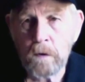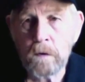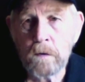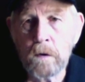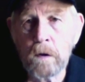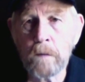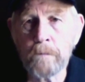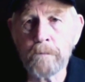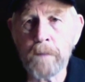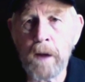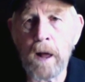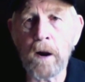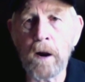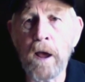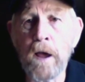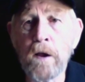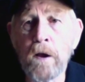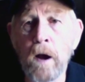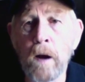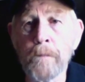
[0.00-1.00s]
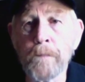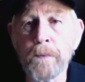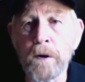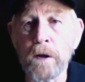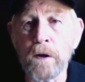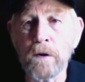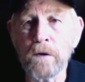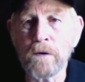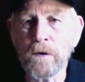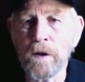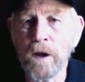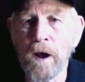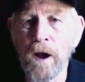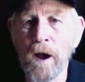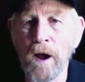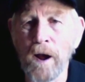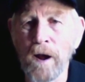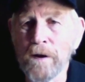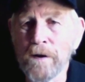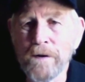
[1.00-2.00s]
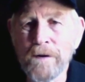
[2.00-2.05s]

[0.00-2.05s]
I think that's ballet. the Northern California